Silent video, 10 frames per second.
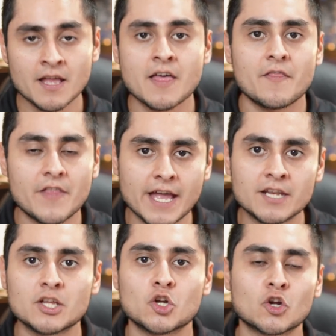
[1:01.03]
then
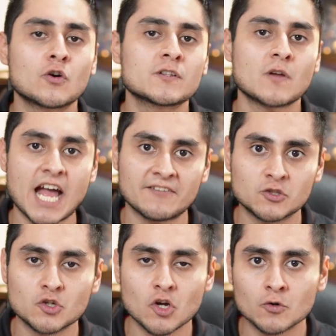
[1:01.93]
you're going to have
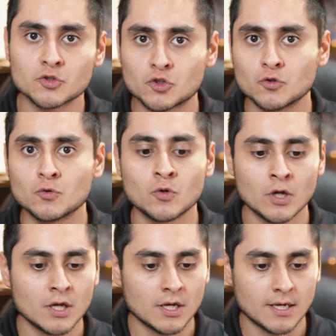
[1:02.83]
to go to
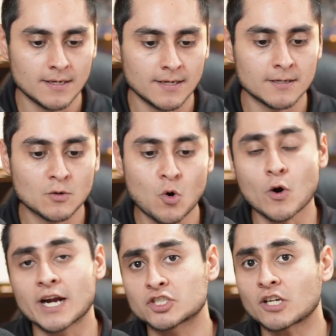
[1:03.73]
uh,
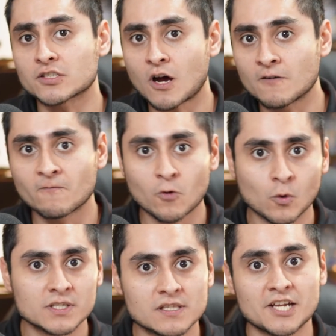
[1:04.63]
quora.com
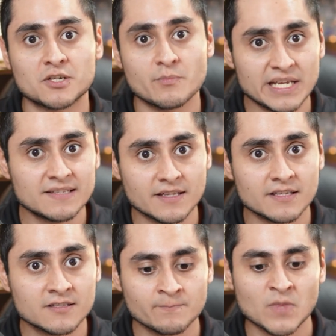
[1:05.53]
forward slash
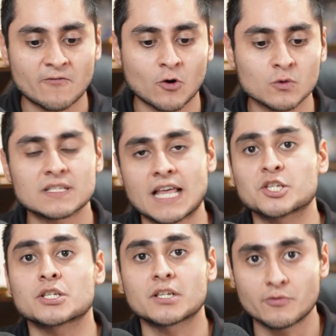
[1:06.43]
business forward
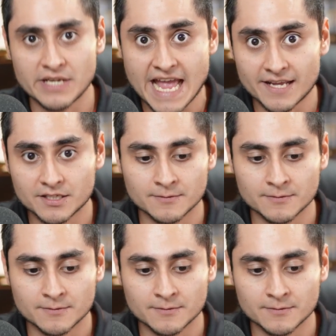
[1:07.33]
slash create.